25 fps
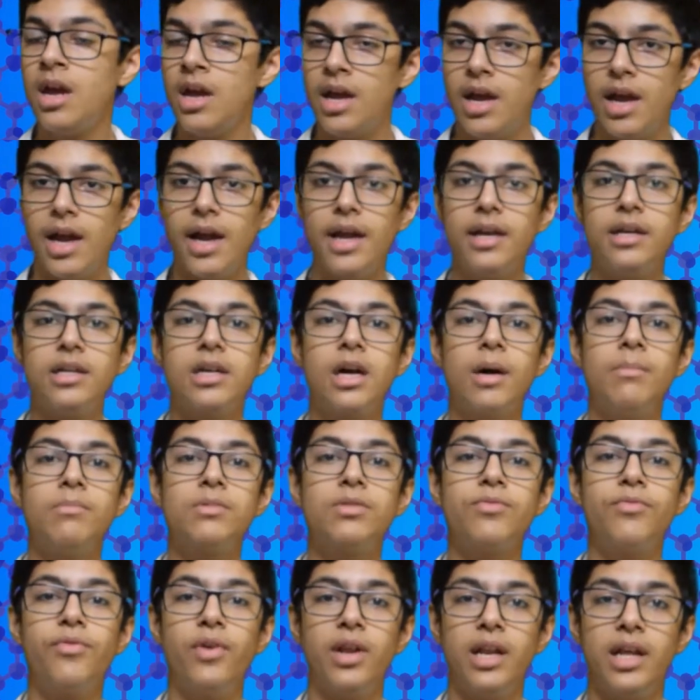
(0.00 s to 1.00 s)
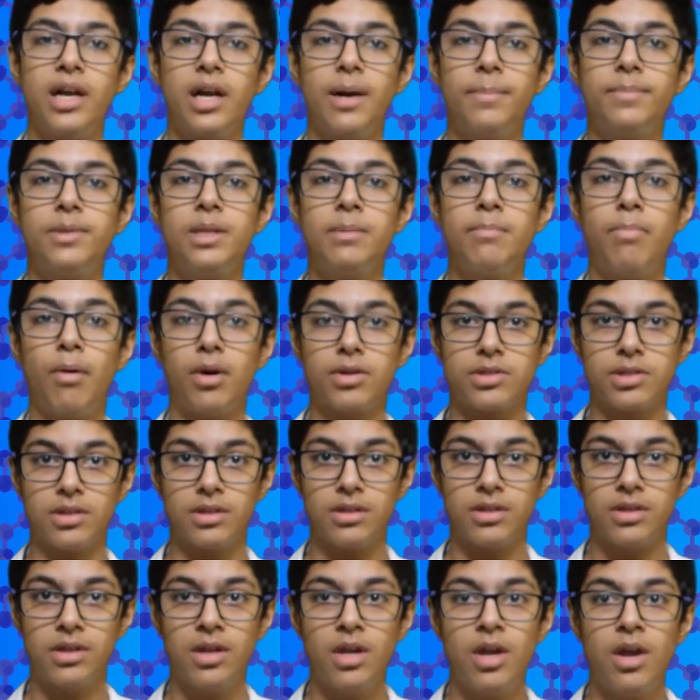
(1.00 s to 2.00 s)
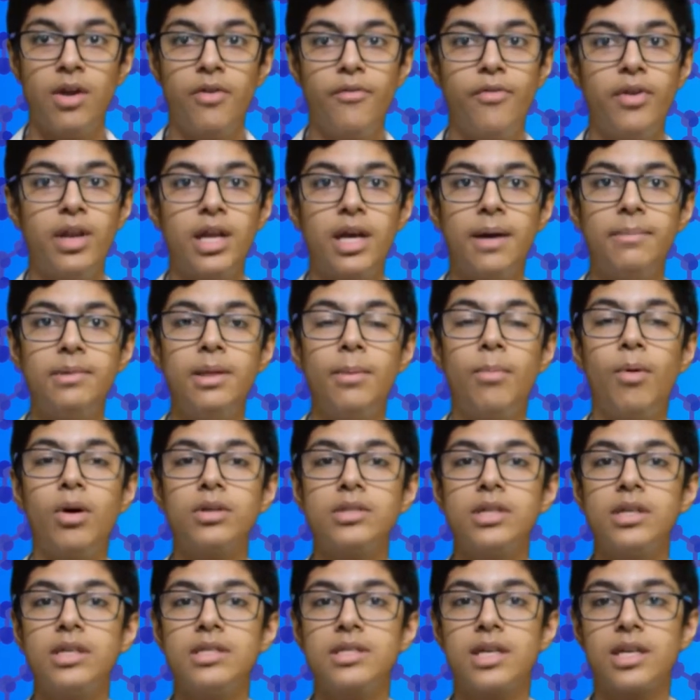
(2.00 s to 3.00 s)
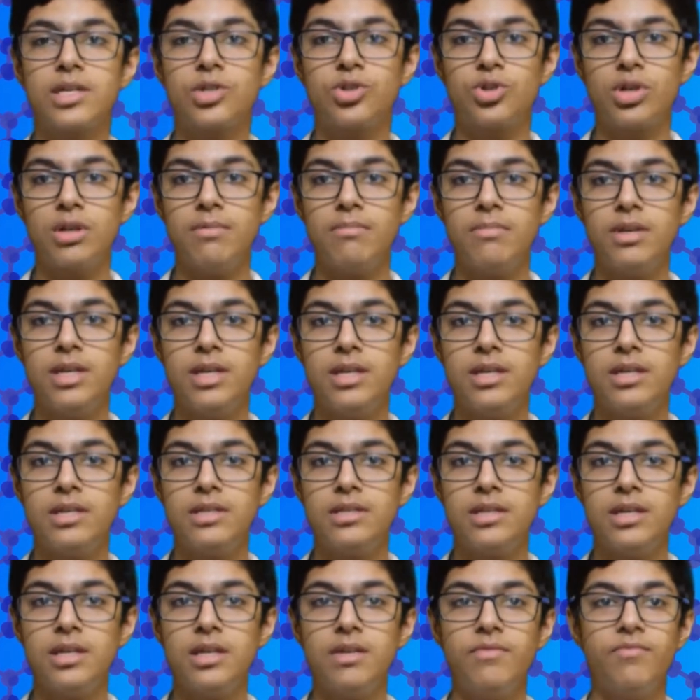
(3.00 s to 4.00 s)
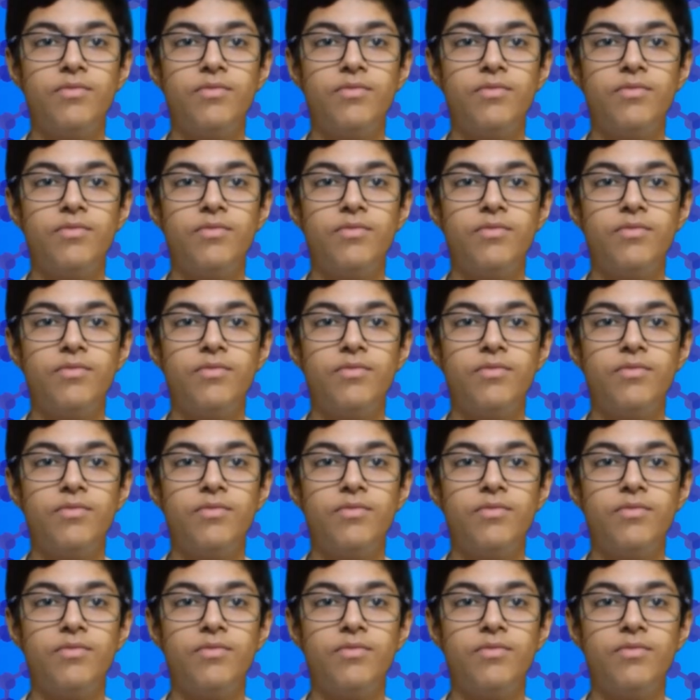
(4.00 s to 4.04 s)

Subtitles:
And comes filling up the bottle. Filling up the bottle is extremely easy.